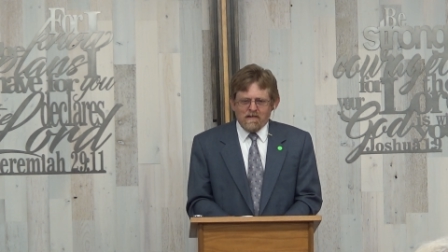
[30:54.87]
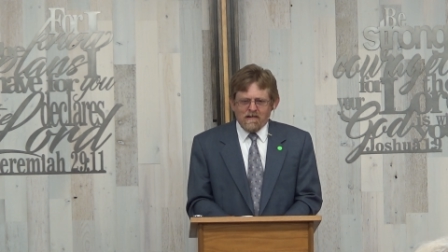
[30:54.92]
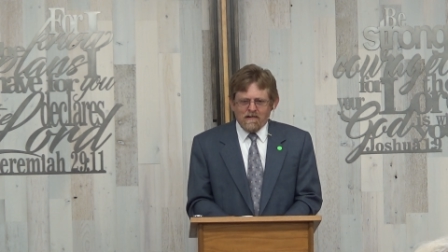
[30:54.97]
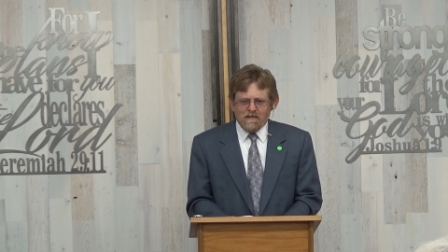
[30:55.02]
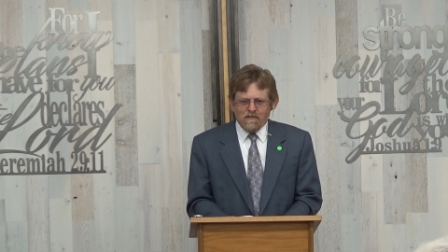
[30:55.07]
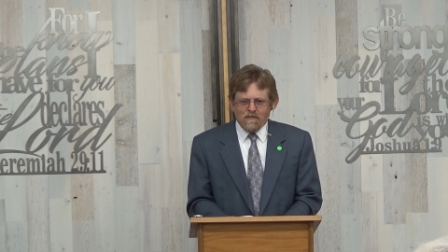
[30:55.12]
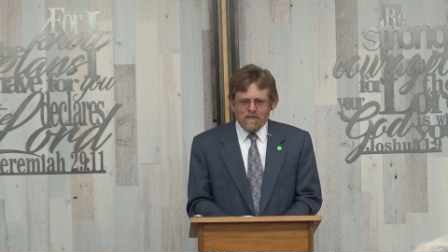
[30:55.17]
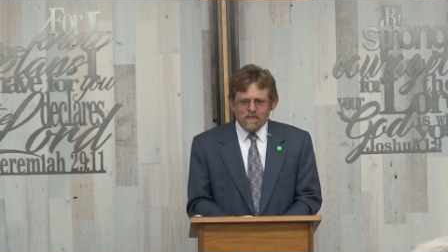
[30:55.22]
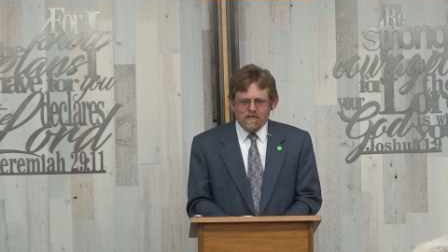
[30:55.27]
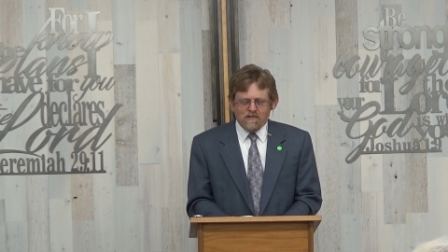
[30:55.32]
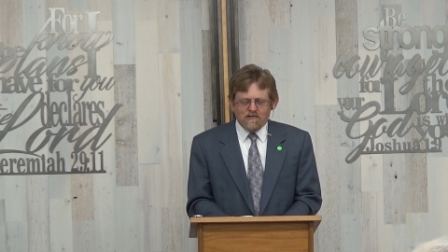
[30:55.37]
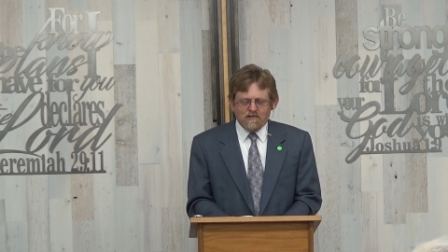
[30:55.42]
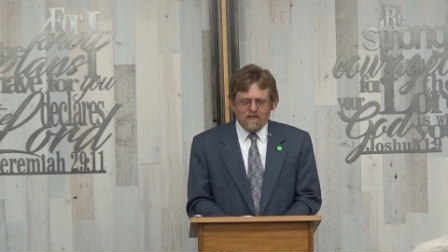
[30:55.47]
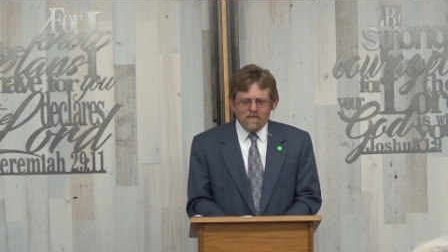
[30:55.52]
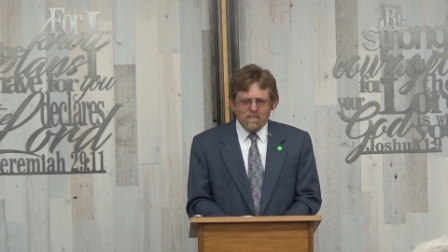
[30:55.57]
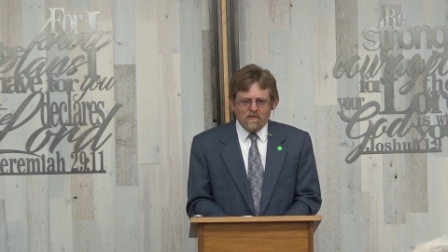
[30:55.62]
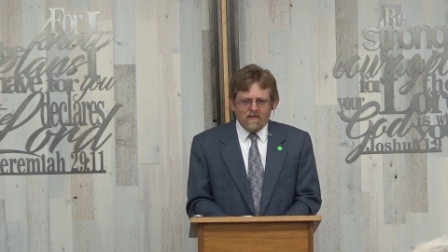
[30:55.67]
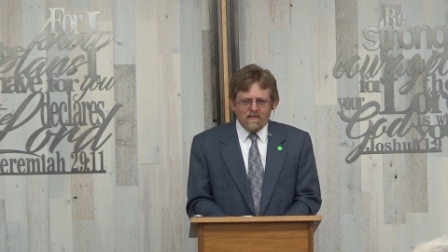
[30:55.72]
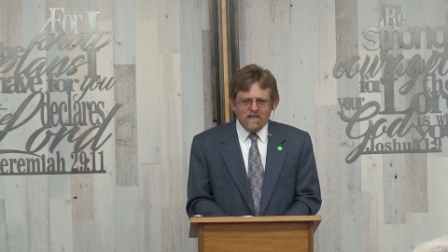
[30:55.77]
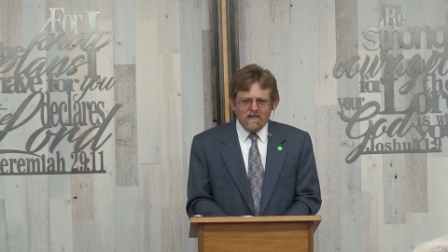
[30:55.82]
and heard the
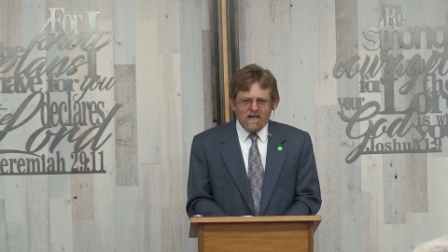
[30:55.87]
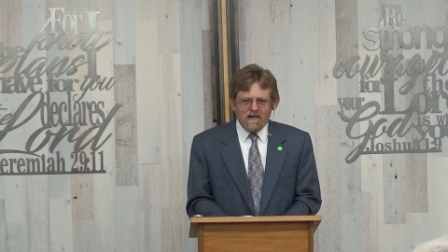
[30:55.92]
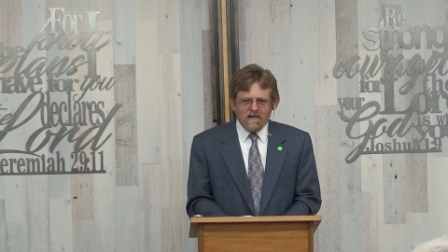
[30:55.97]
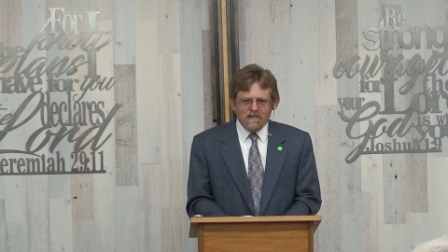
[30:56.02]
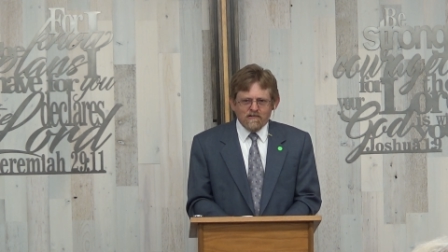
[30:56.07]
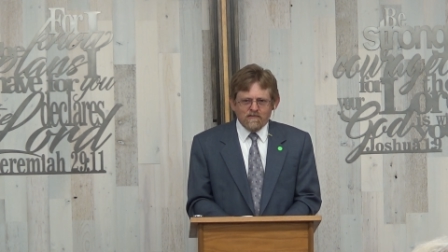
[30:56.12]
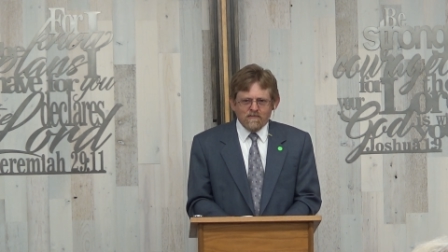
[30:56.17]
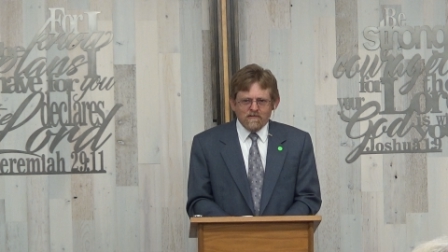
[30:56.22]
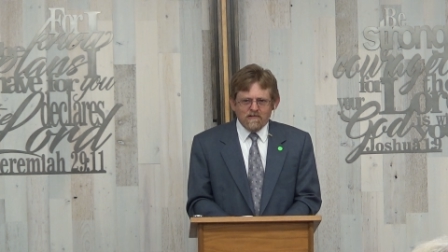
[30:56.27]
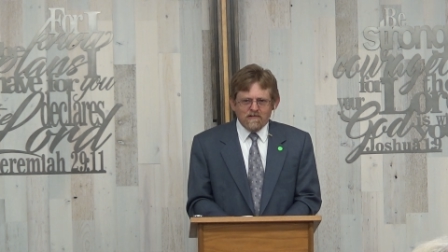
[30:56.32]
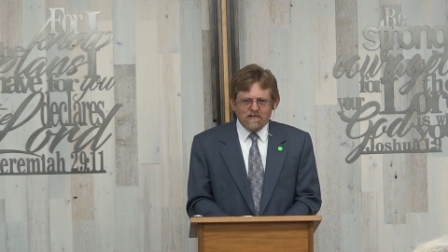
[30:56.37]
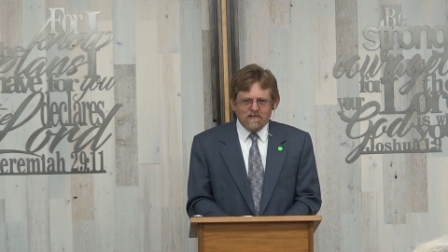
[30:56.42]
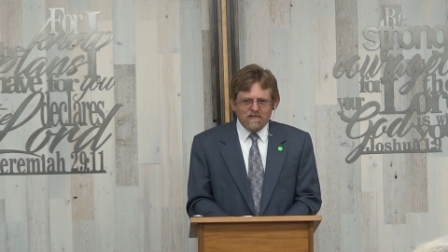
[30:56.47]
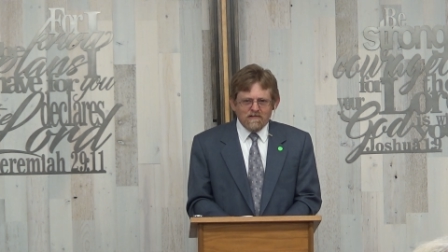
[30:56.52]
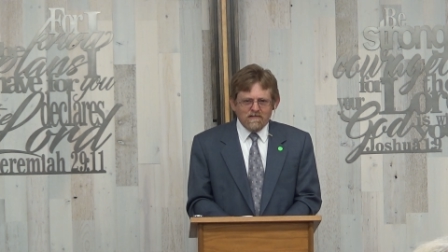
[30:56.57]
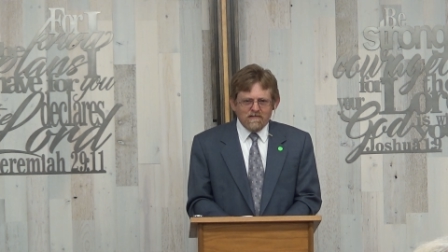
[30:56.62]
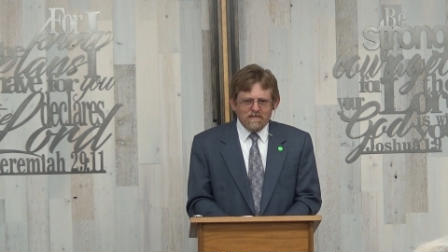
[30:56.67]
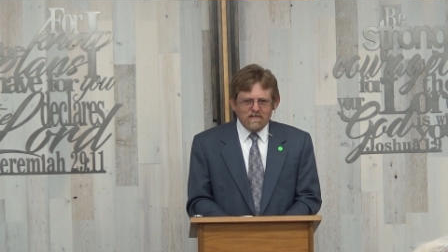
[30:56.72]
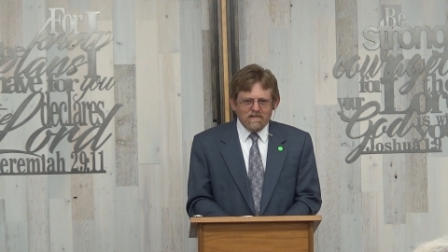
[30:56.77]
sermon on the ostrich,